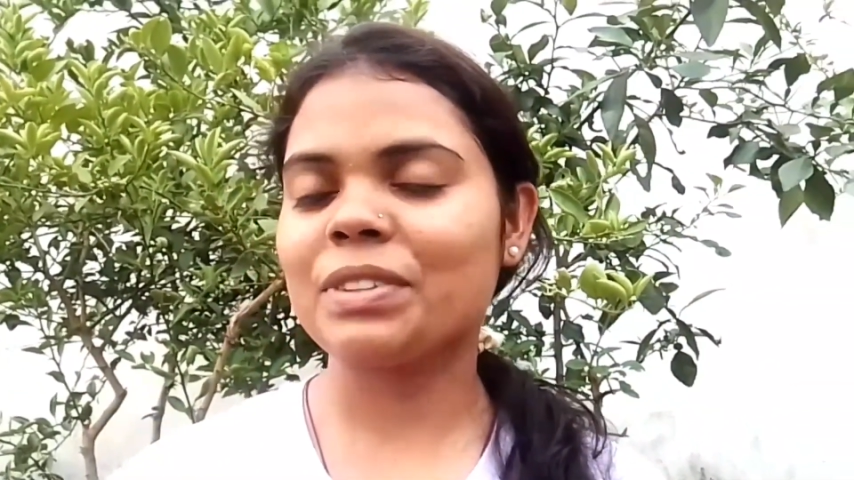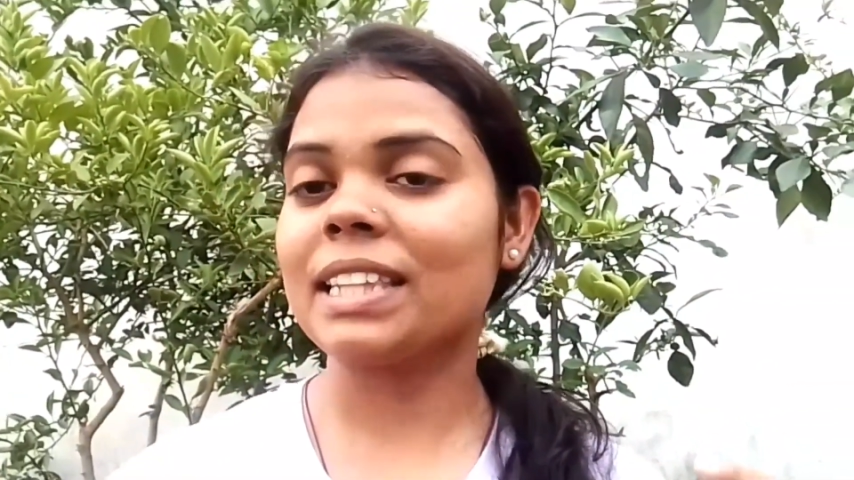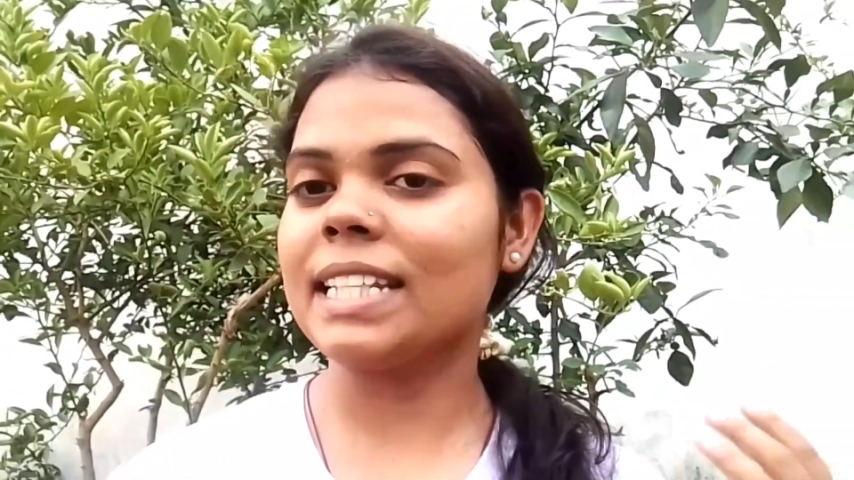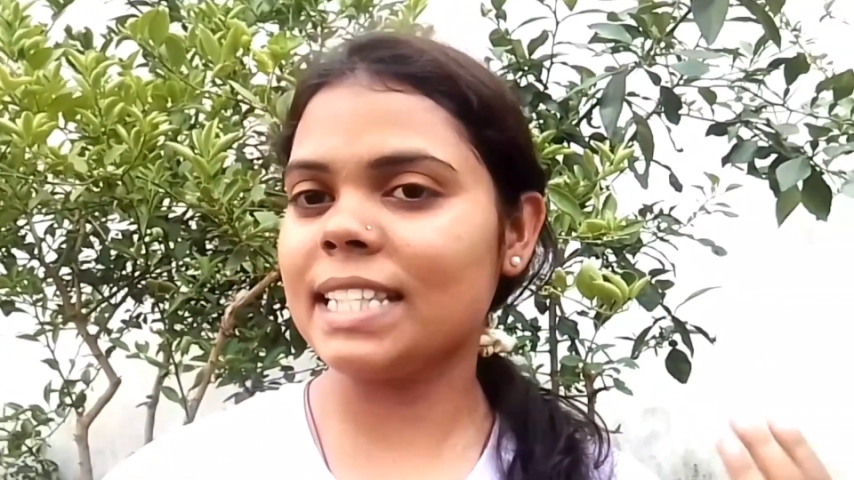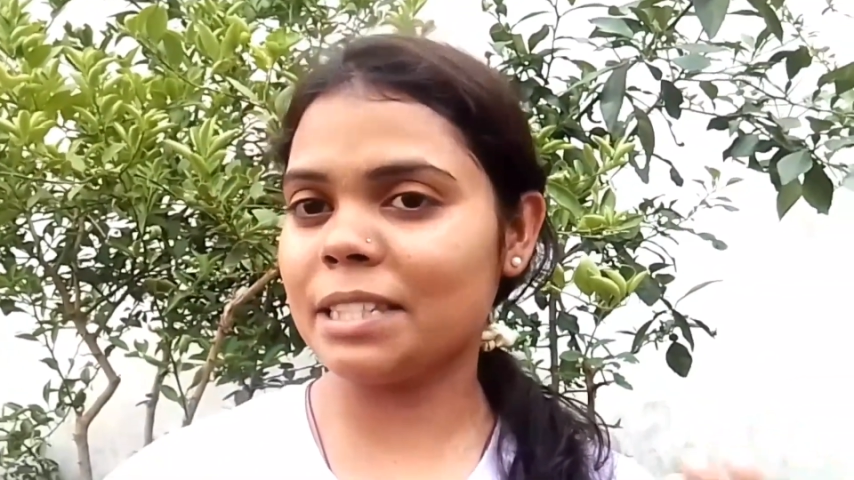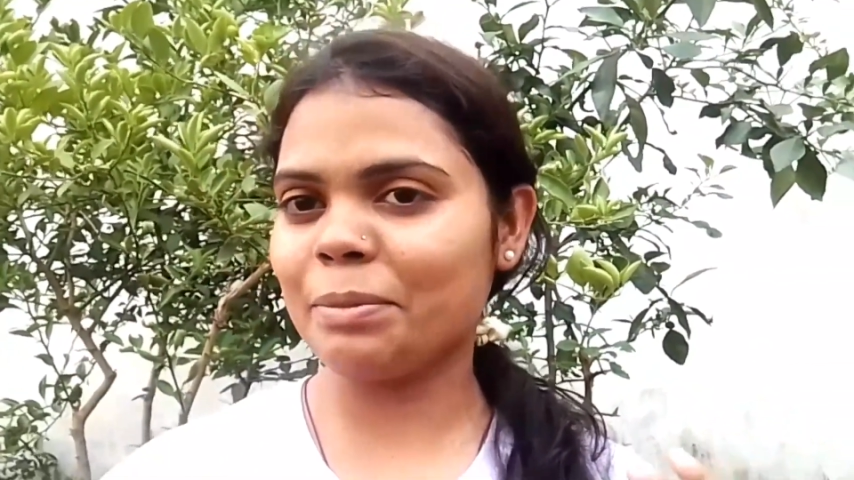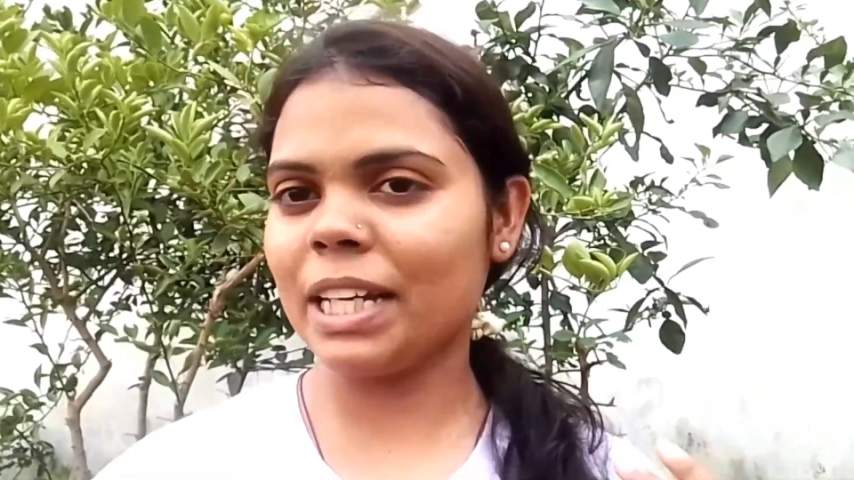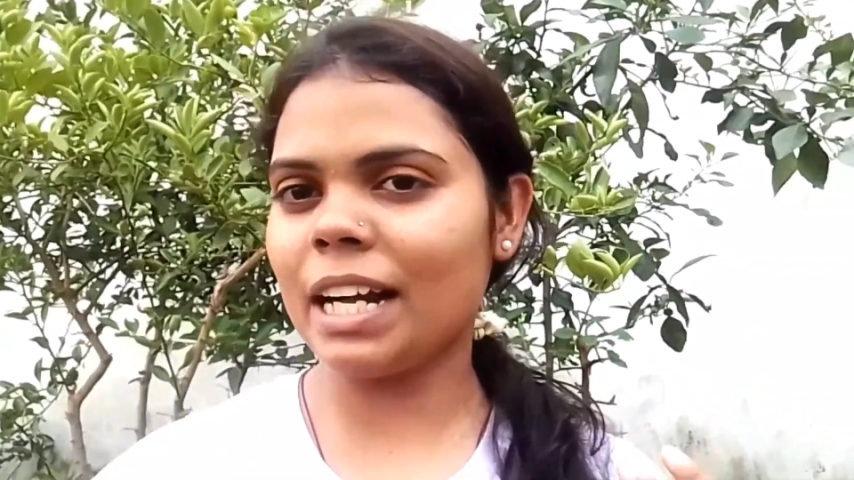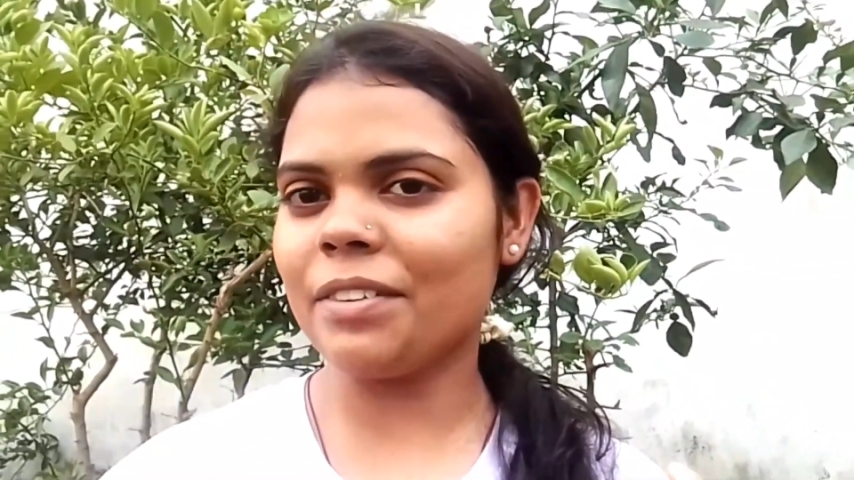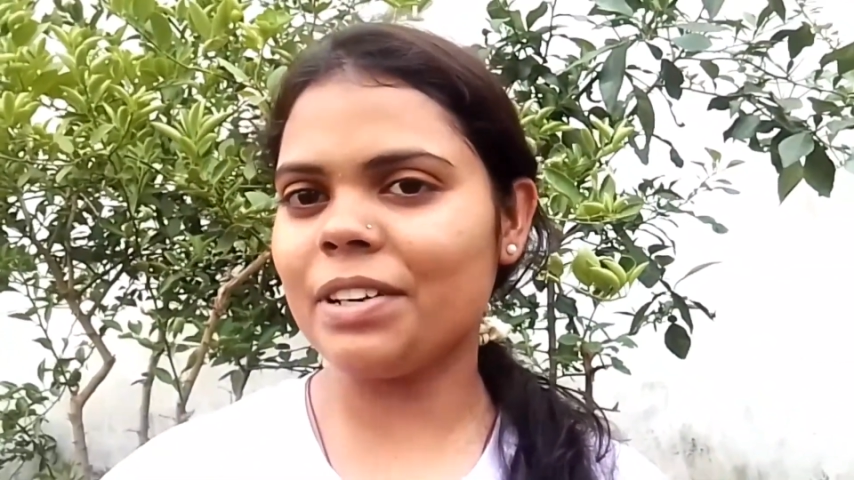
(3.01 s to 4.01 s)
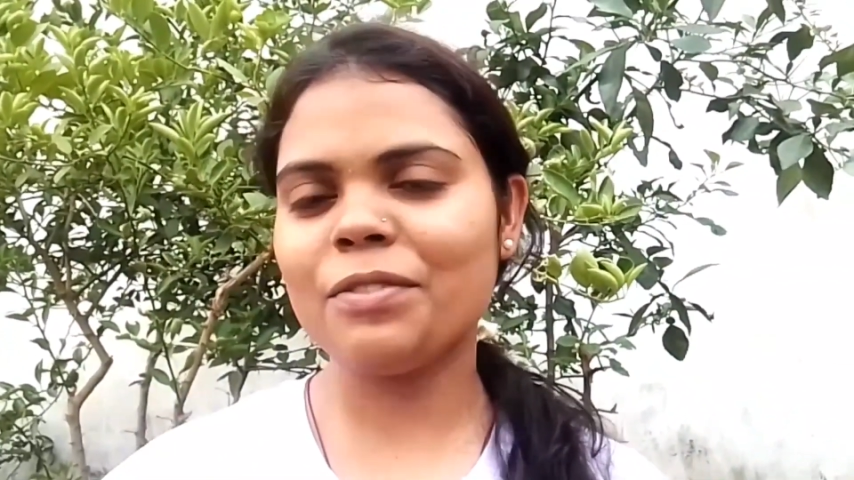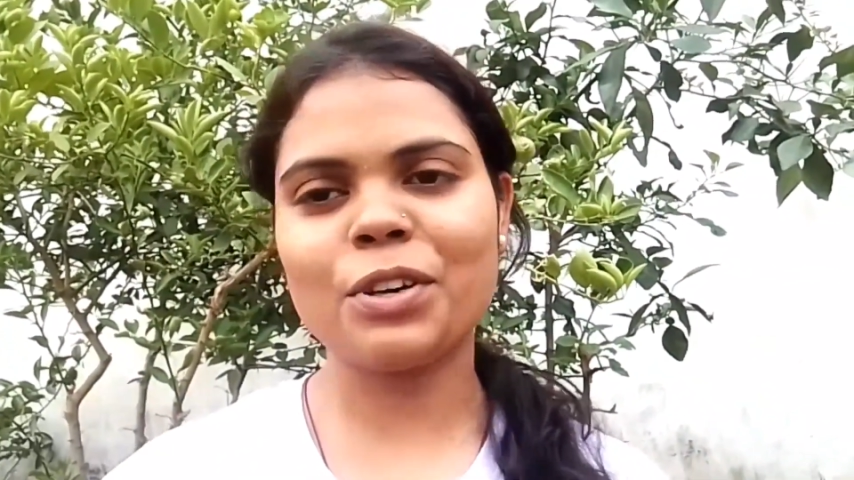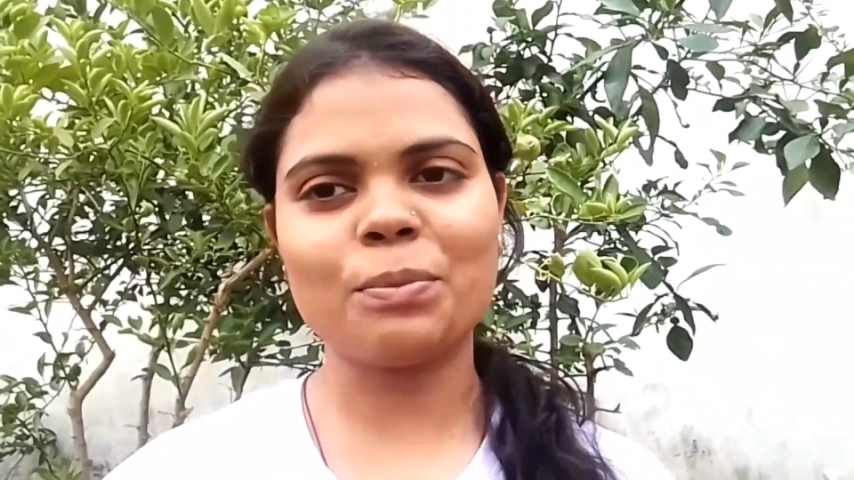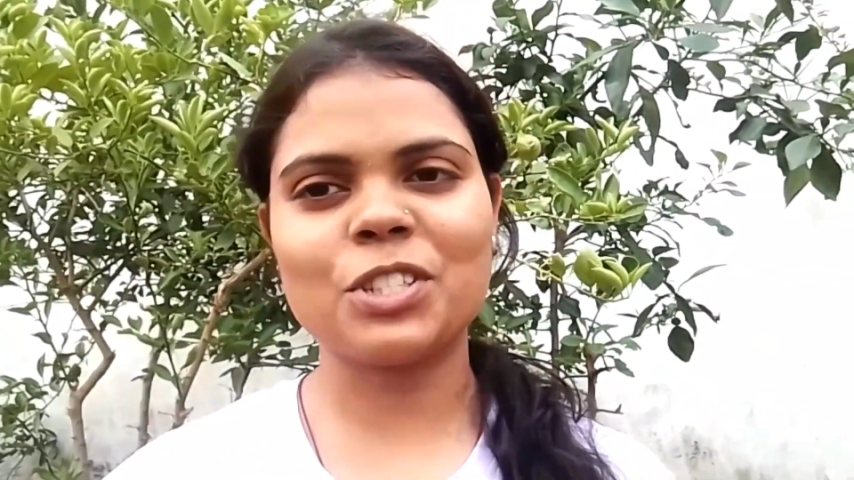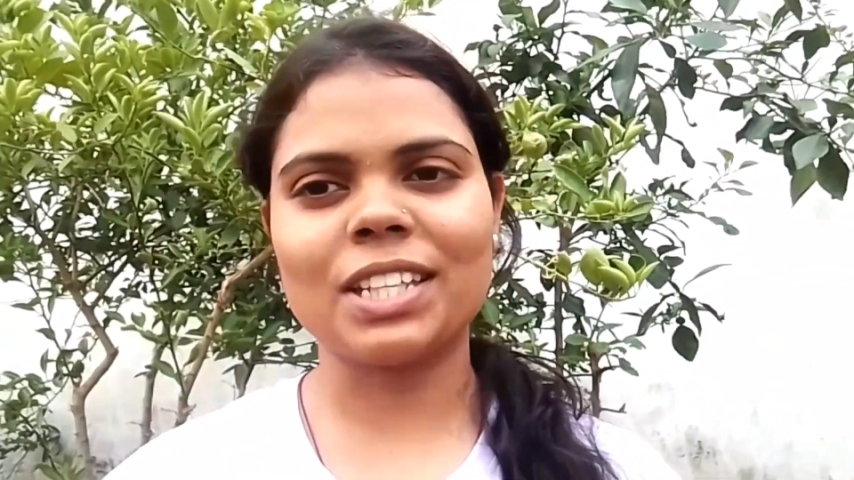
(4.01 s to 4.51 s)
This is me Kavya
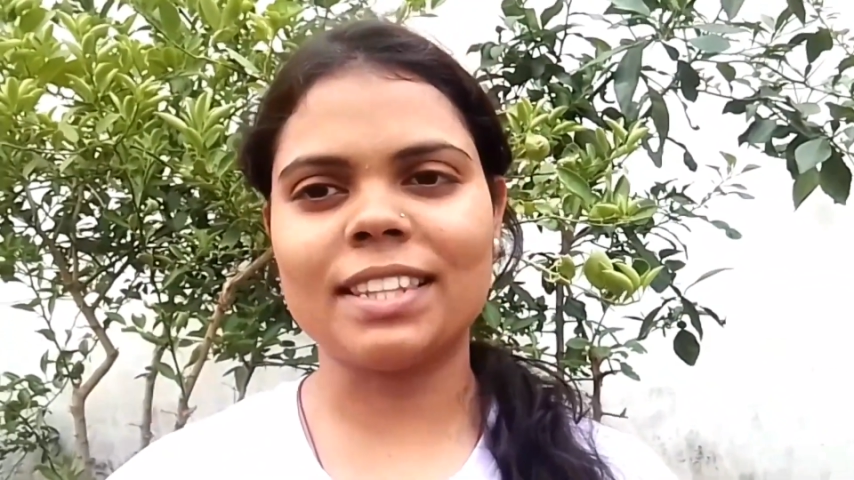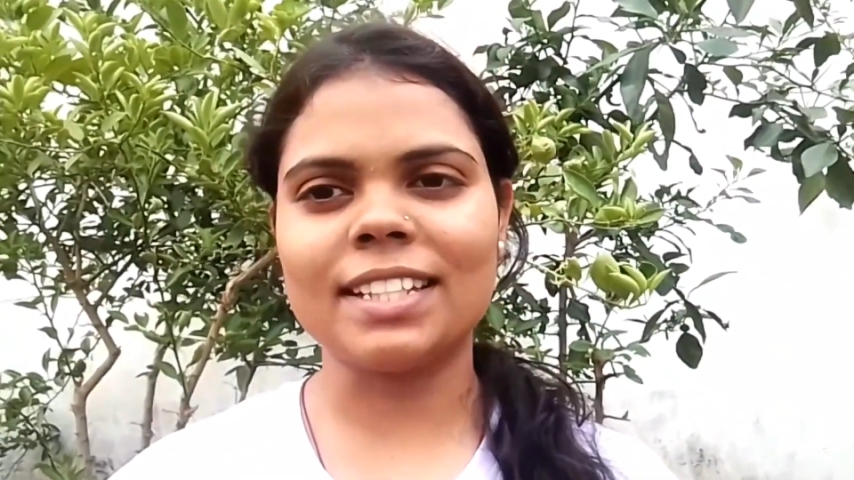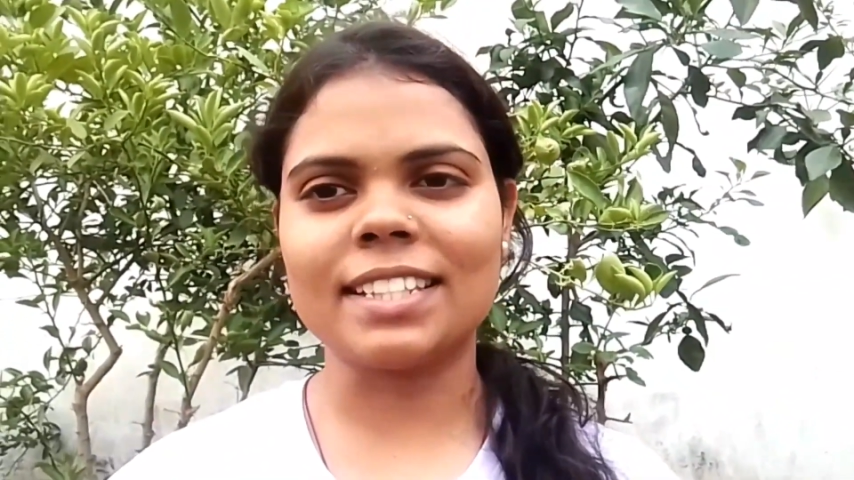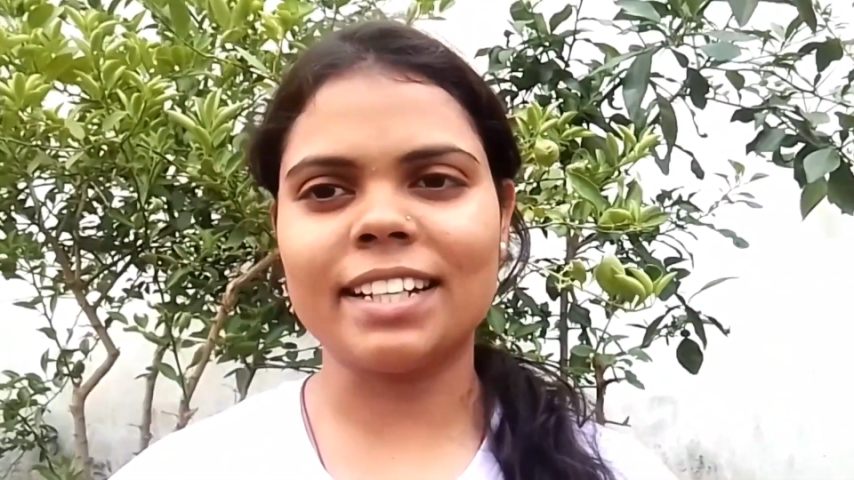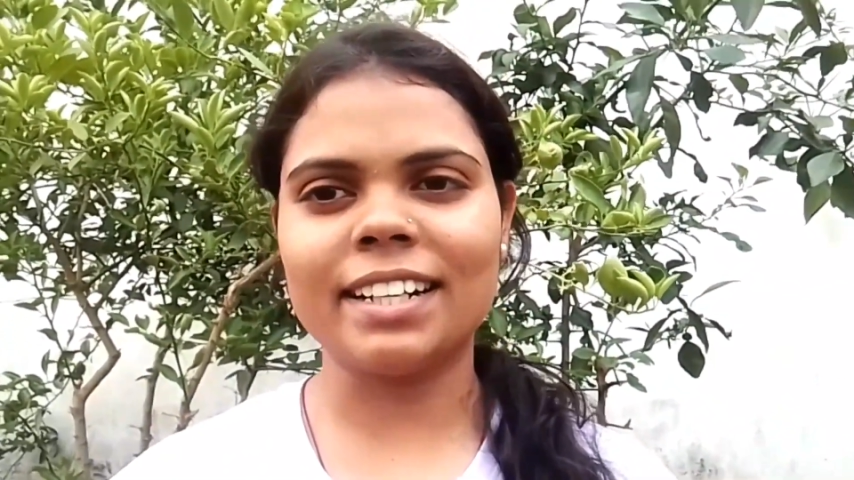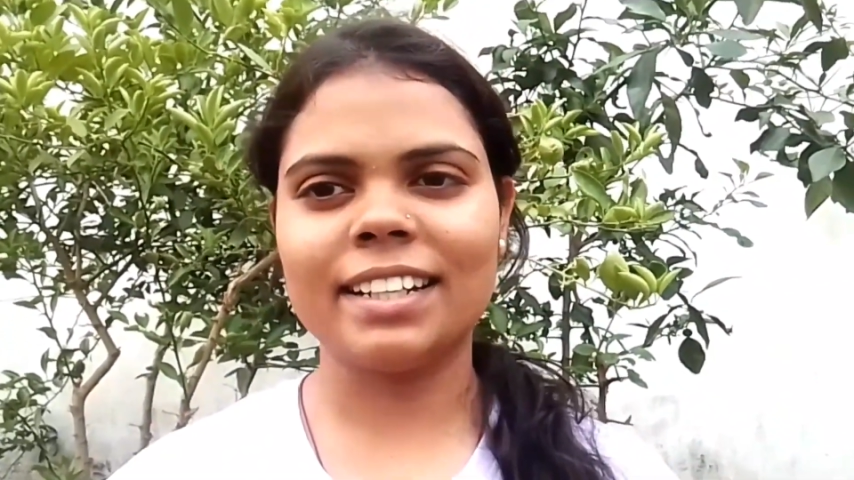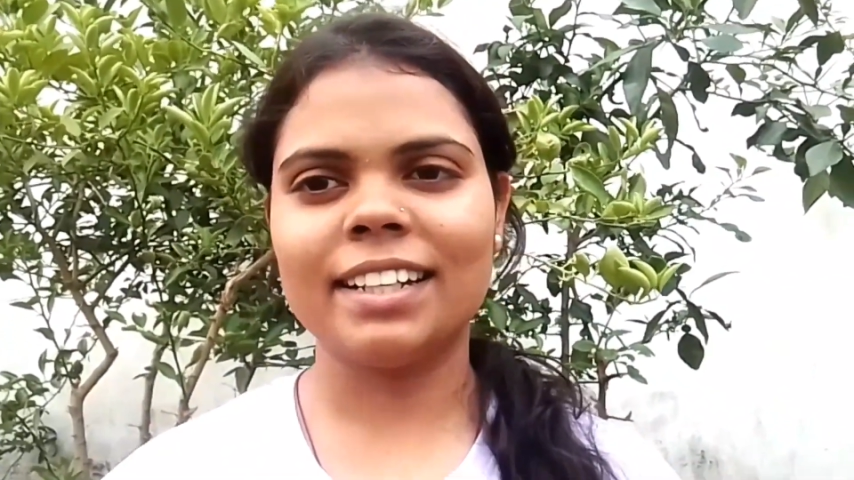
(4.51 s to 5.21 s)
from Chhattisgarh.